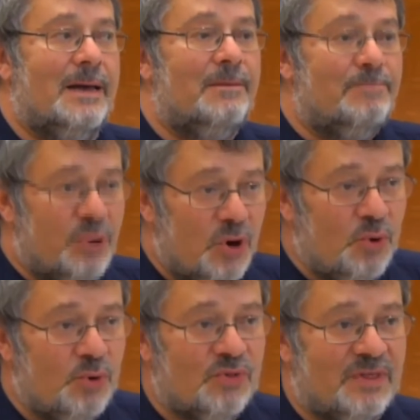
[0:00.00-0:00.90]

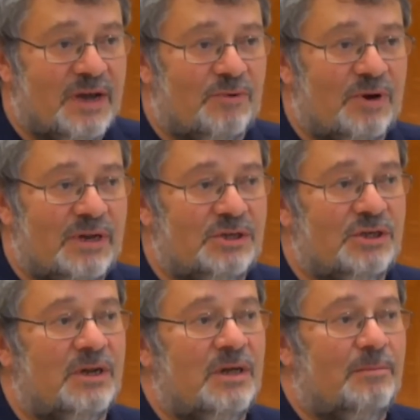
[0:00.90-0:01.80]
impose their
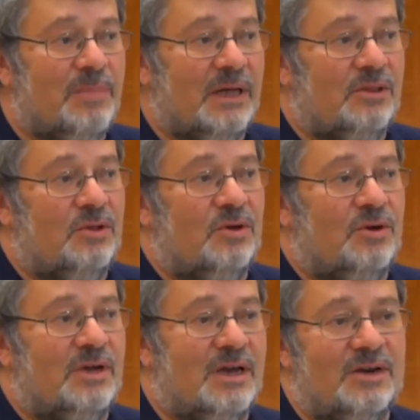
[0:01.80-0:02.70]
religion, but
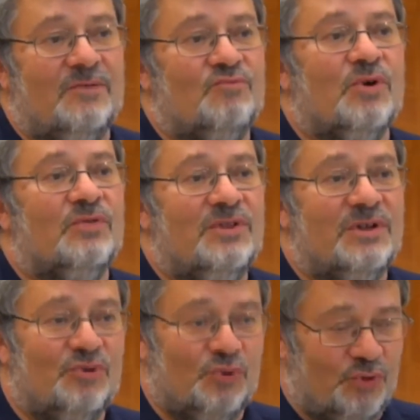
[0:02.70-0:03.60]
kind of
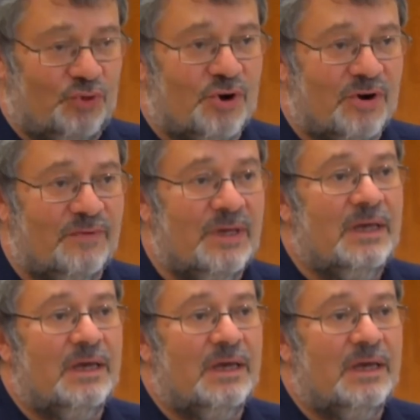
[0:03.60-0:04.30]
wanted to serve